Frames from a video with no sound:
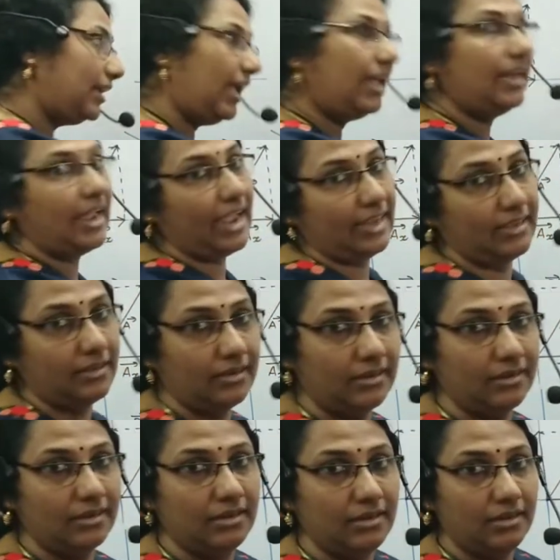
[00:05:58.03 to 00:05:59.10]
a line
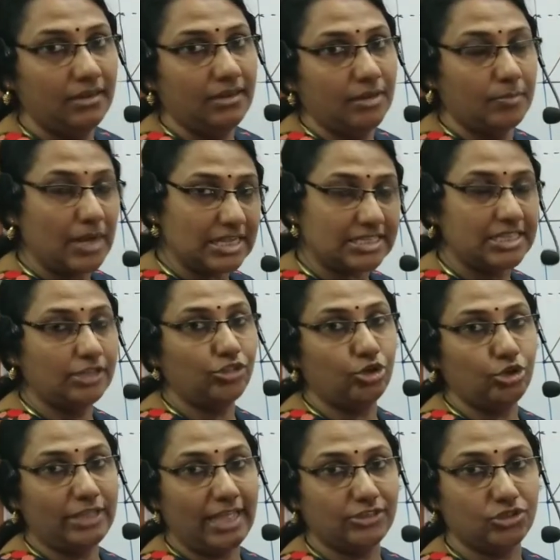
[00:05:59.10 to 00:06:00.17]
passing
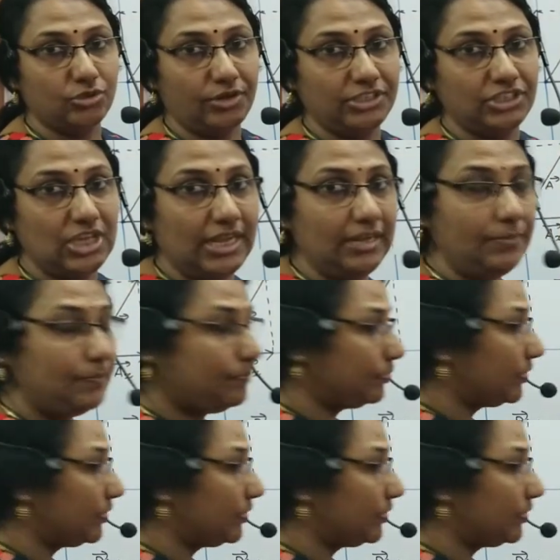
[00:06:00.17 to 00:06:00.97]
through that origin,